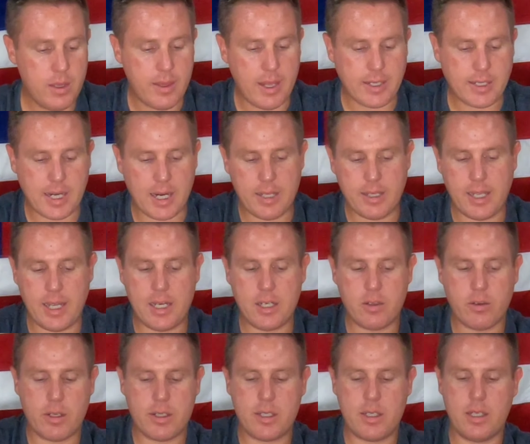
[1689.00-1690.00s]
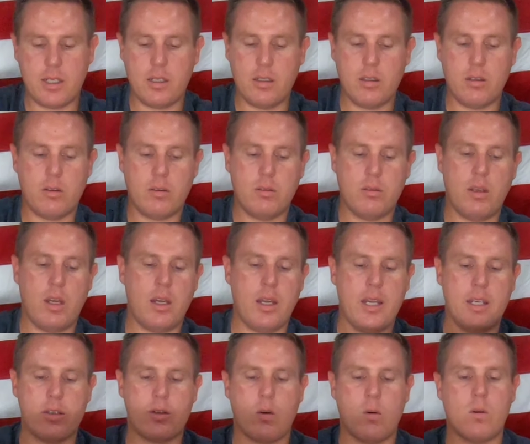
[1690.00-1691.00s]
that's kind of the interesting little
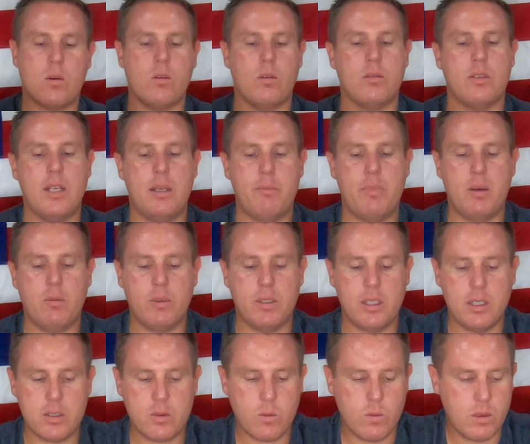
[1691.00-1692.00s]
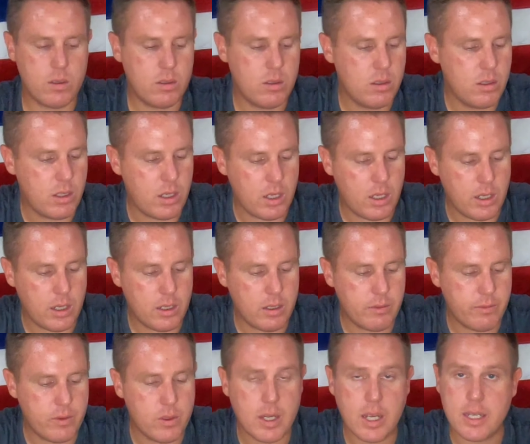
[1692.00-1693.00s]
historical tidbit with this one.
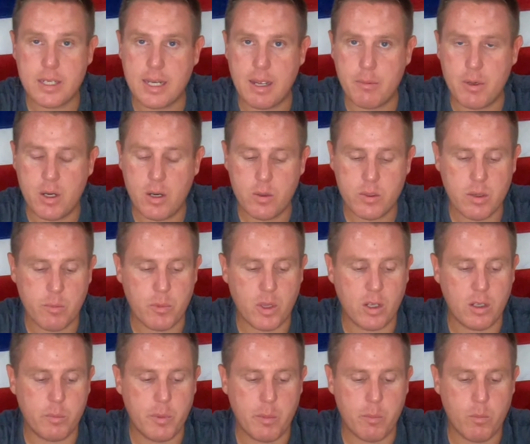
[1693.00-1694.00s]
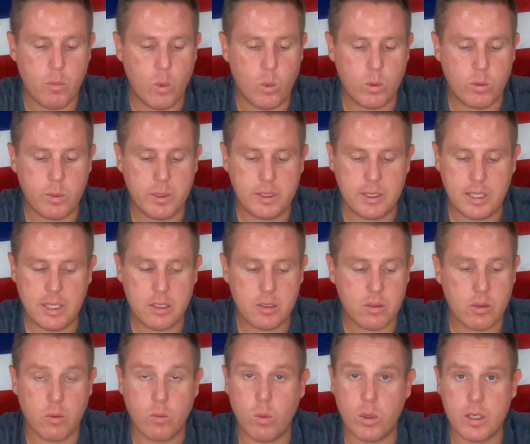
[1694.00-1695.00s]
If you guys happen to know something a little bit more with
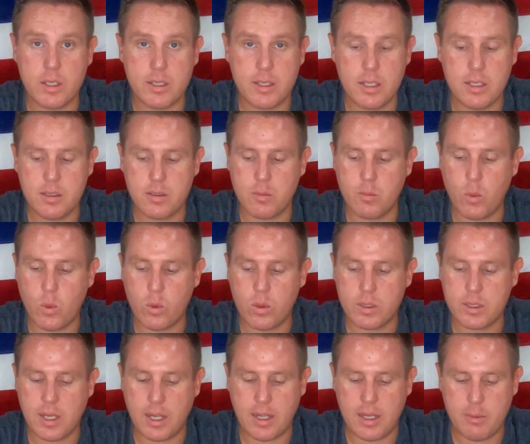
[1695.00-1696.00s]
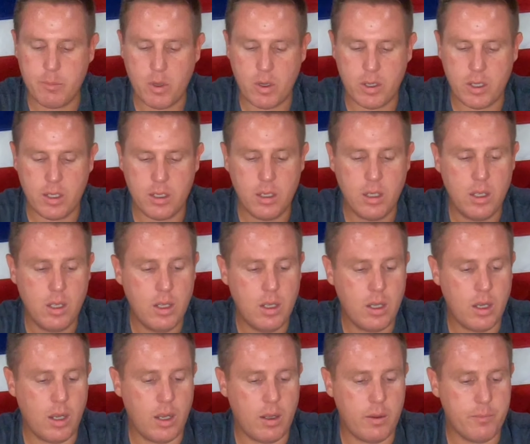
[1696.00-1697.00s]
this or want to see some more time on it,
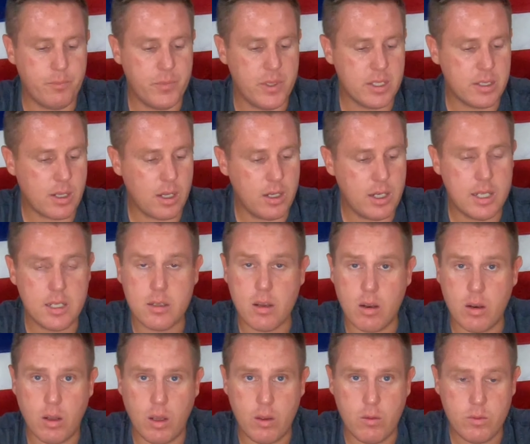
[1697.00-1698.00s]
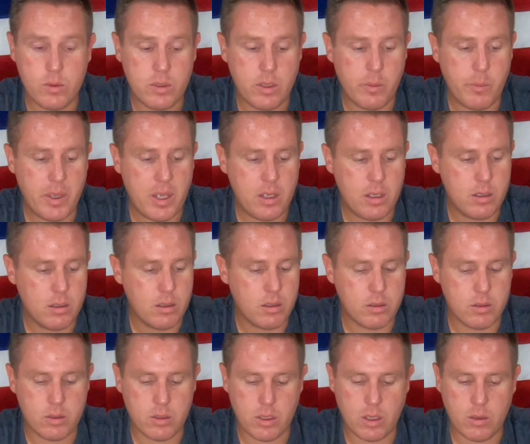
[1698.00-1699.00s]
this gun is on loan to me.
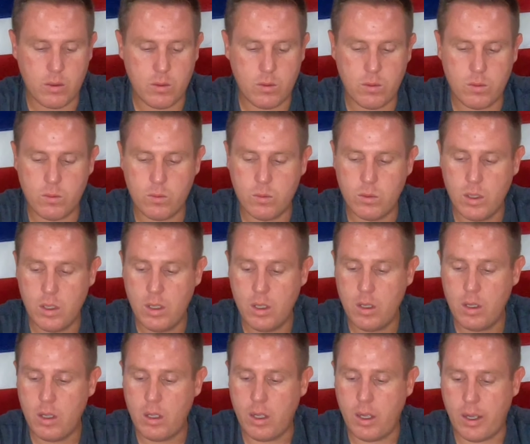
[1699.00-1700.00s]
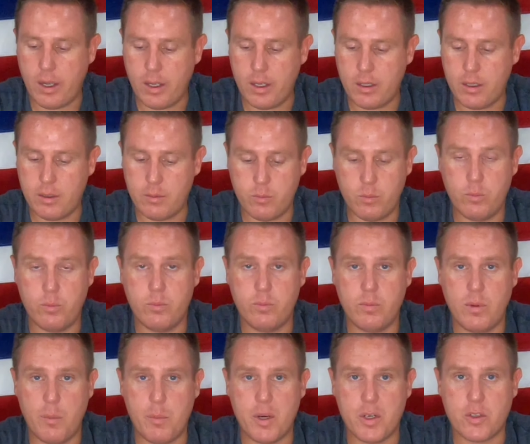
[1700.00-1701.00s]
So I'm
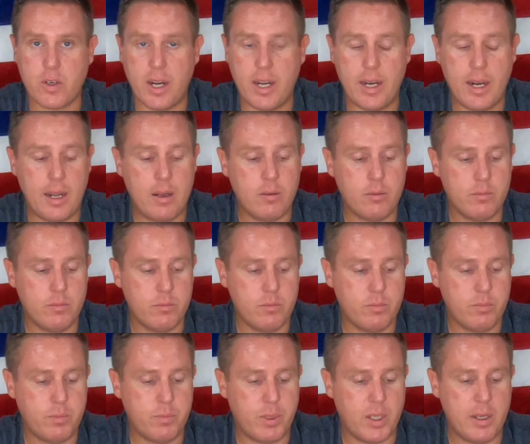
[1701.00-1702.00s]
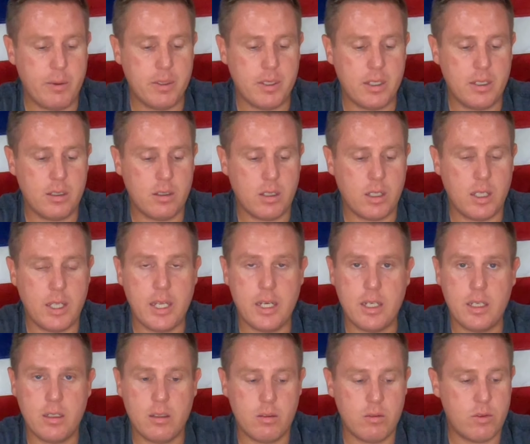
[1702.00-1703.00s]
going to try it out, play with it, clean
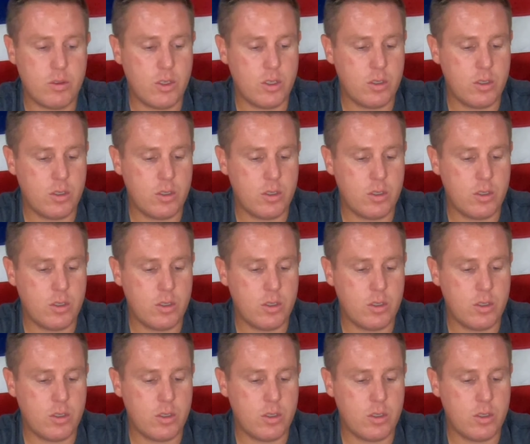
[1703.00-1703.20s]
it,